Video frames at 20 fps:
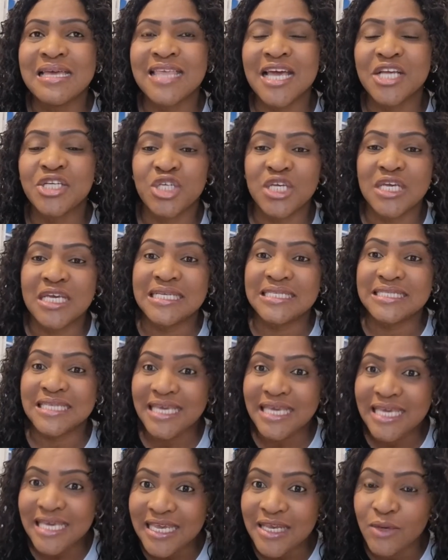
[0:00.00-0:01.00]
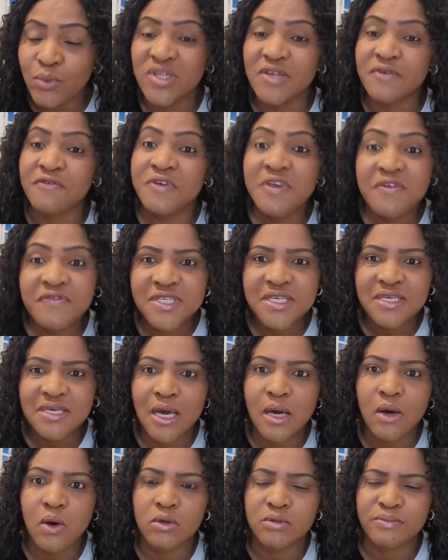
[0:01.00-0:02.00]
that she is in with a 50
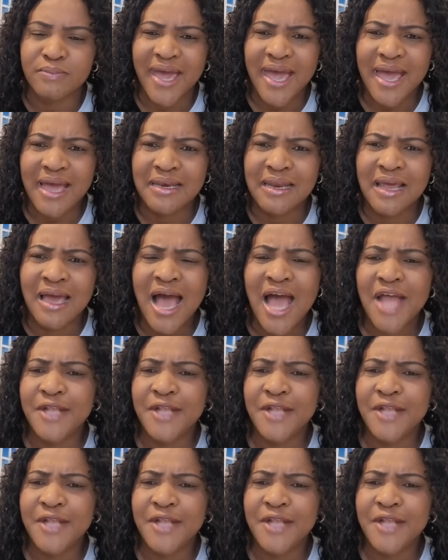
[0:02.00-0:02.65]
year old man.